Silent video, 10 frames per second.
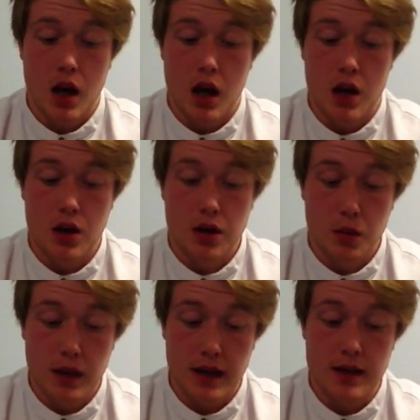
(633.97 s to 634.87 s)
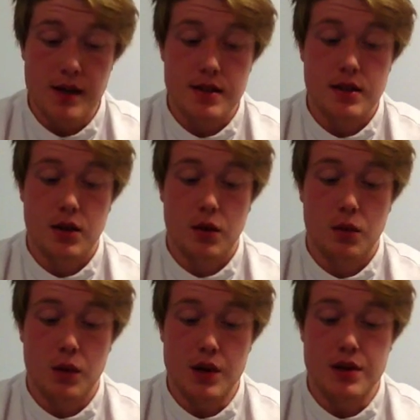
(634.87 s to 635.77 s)
Another weakness
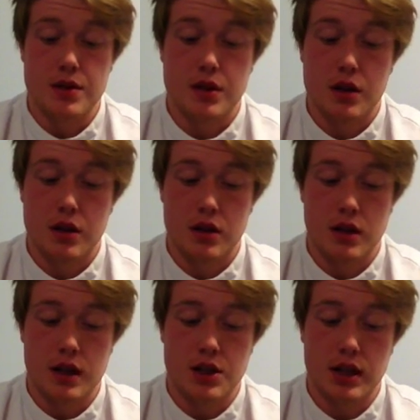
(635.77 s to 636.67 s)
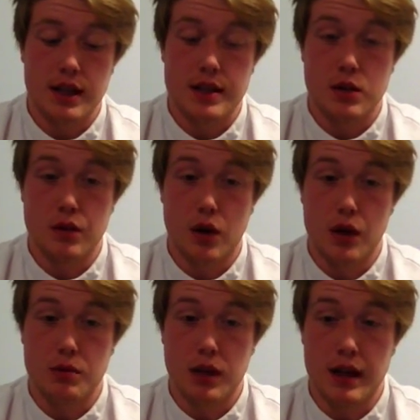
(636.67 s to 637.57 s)
was the agility to
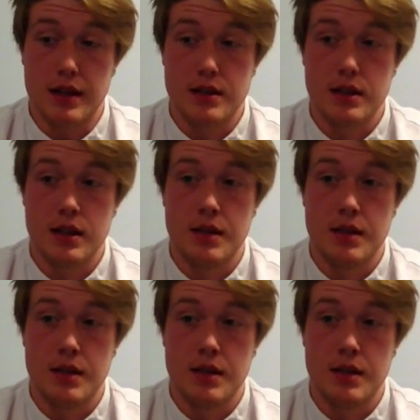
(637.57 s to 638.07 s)
avoid players.